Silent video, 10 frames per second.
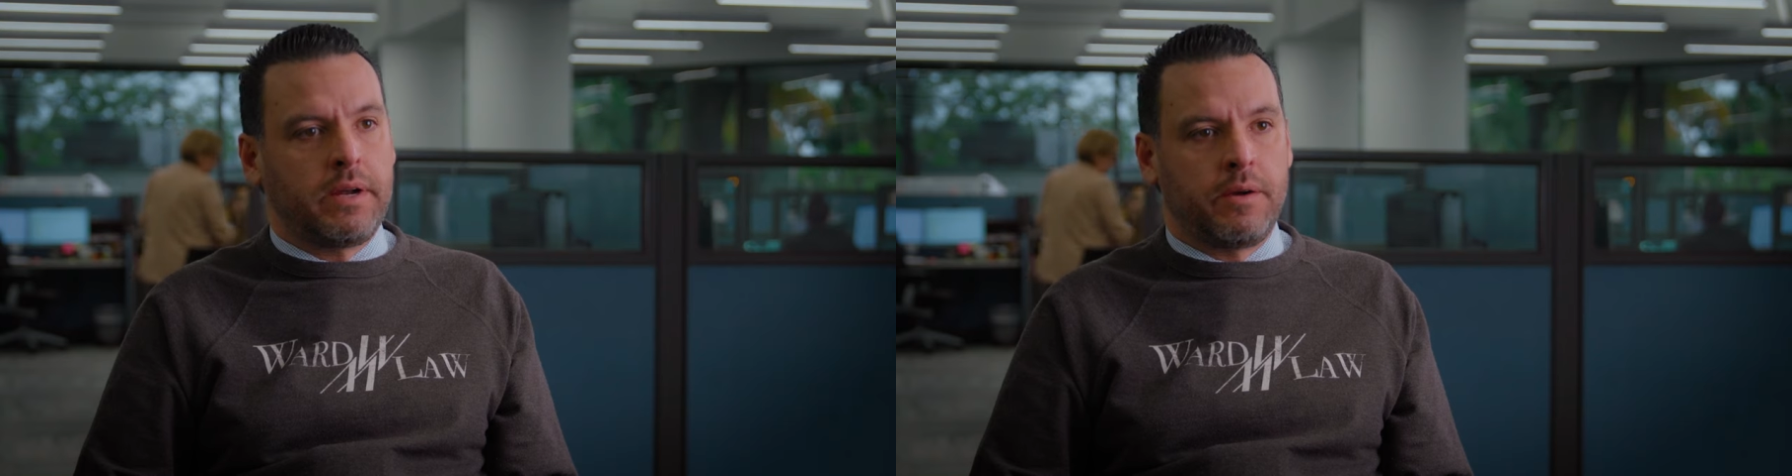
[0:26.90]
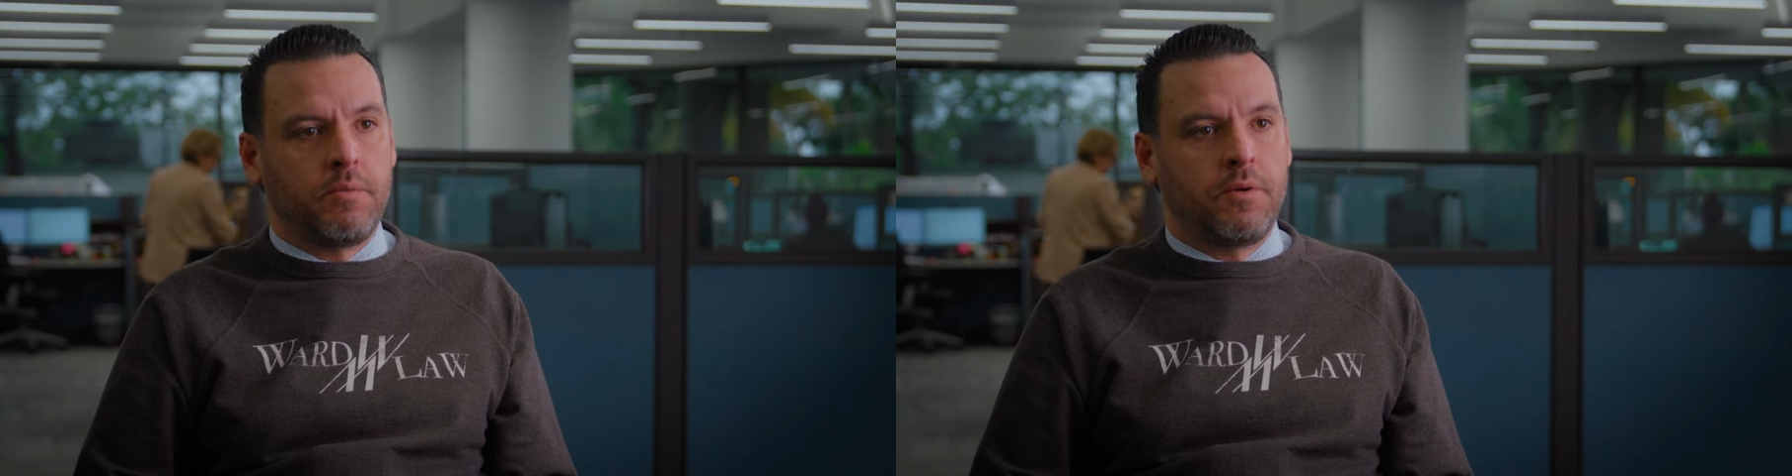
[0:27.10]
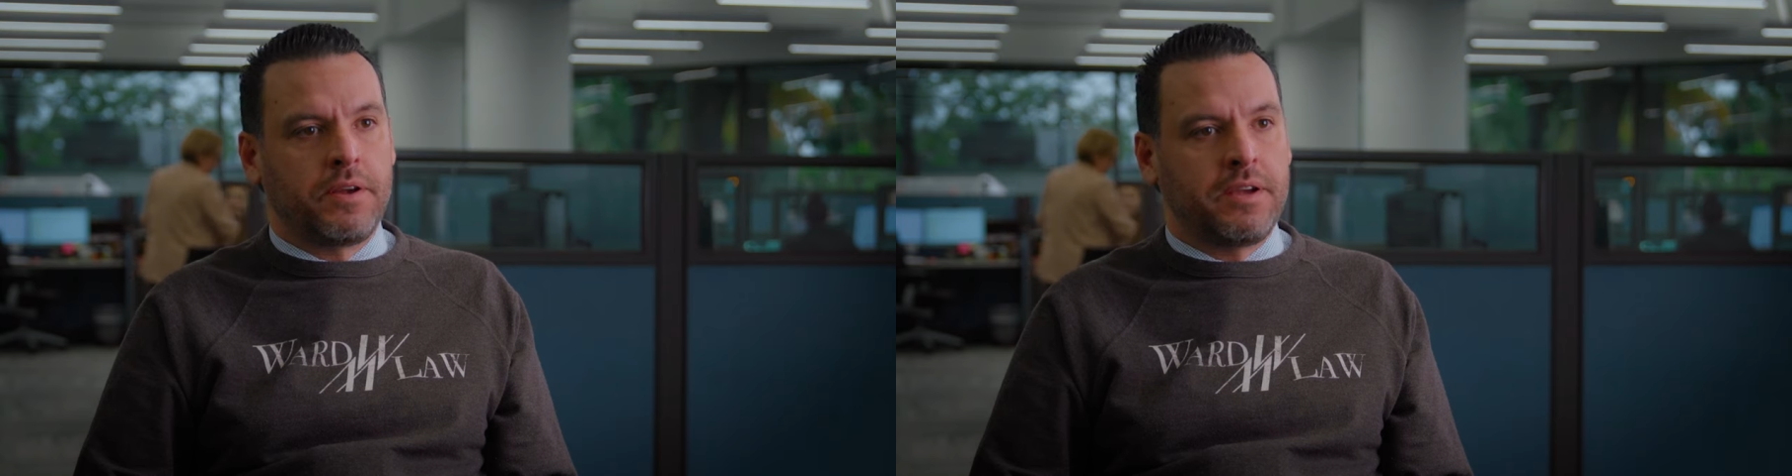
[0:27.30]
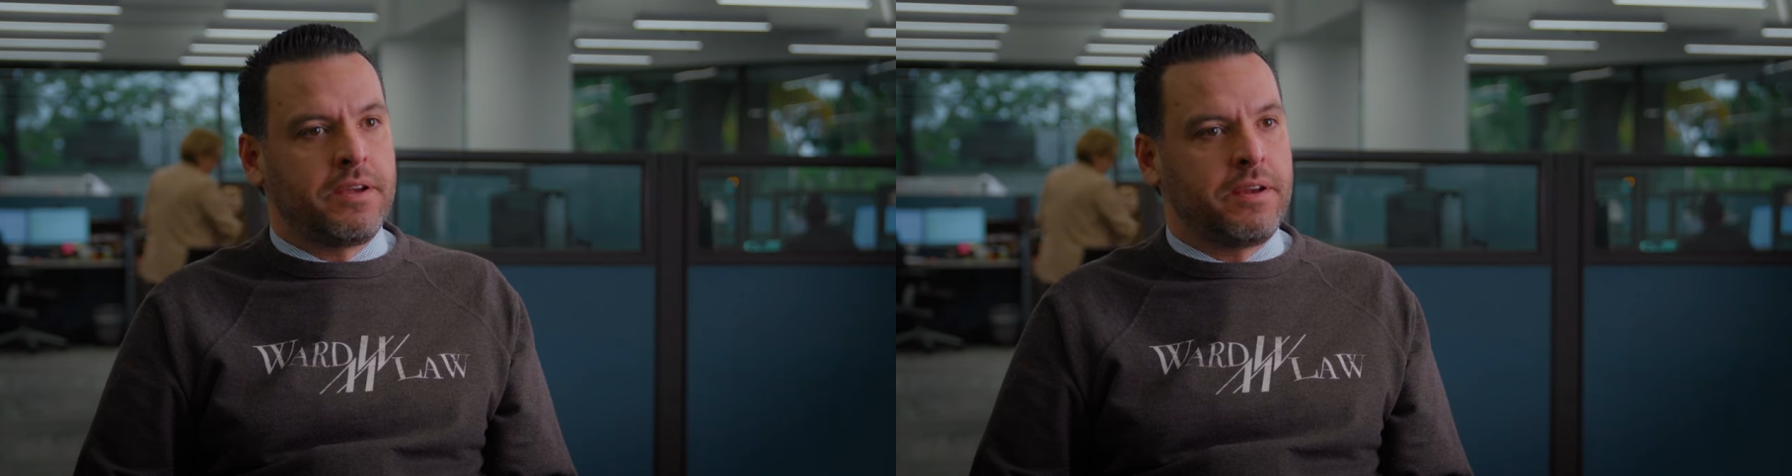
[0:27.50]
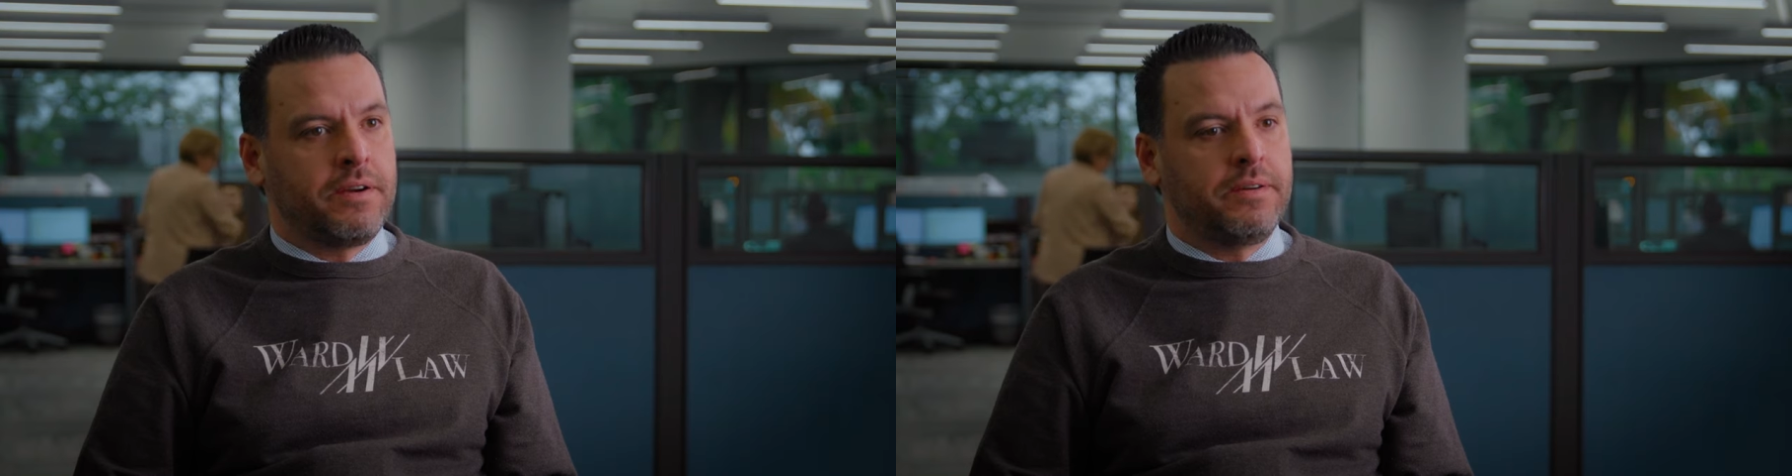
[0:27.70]
when I'm working
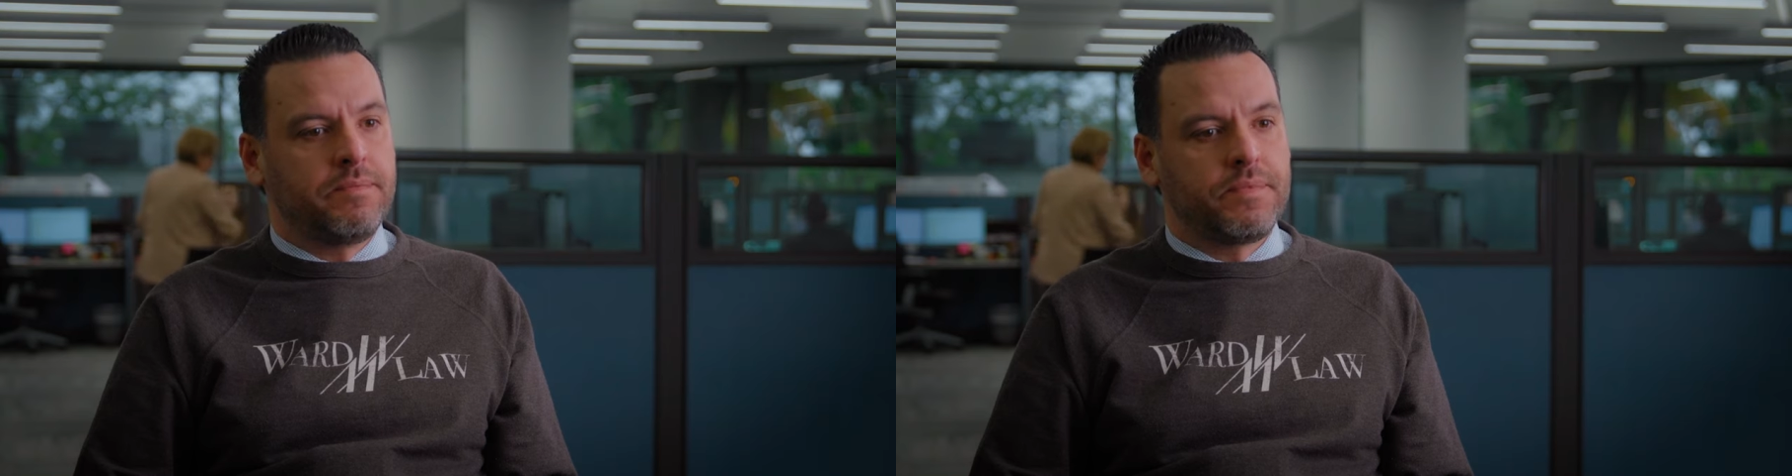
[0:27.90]
here.